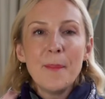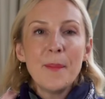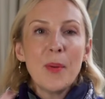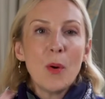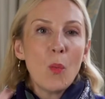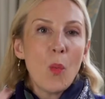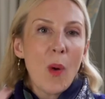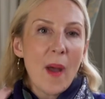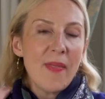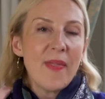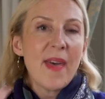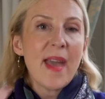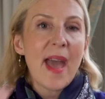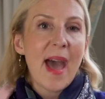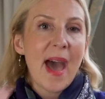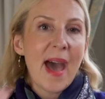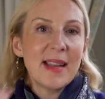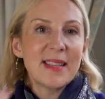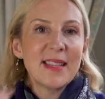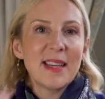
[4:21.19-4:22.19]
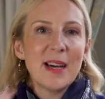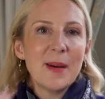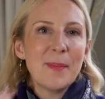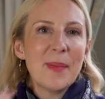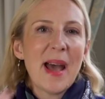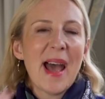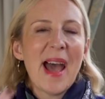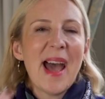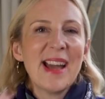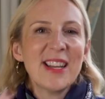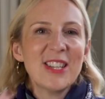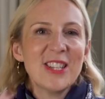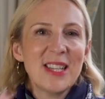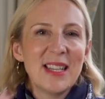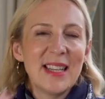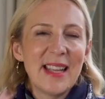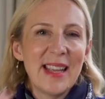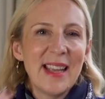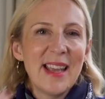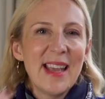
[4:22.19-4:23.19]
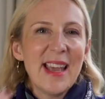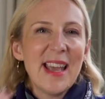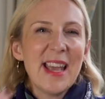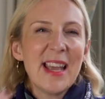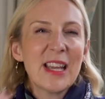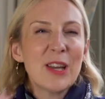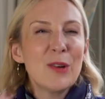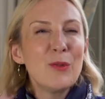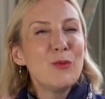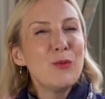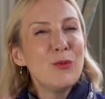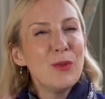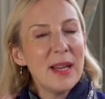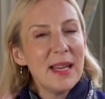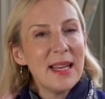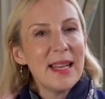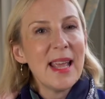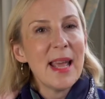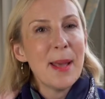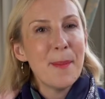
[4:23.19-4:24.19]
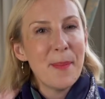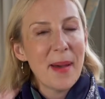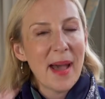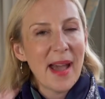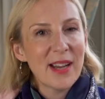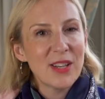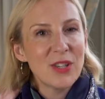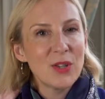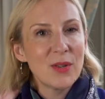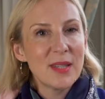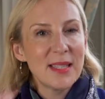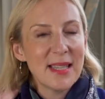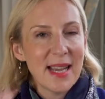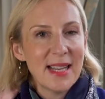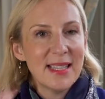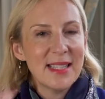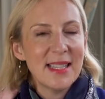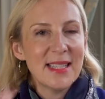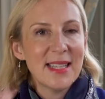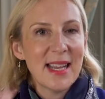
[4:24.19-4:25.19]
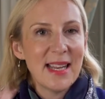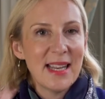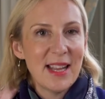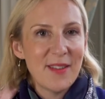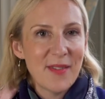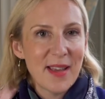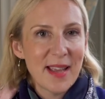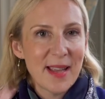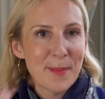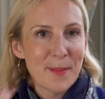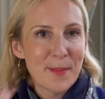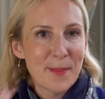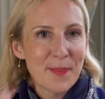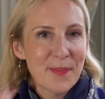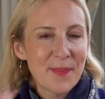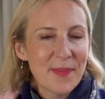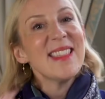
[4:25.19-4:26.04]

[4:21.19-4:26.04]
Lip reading: but when they add up, actually, it can really impact your day-to-day living.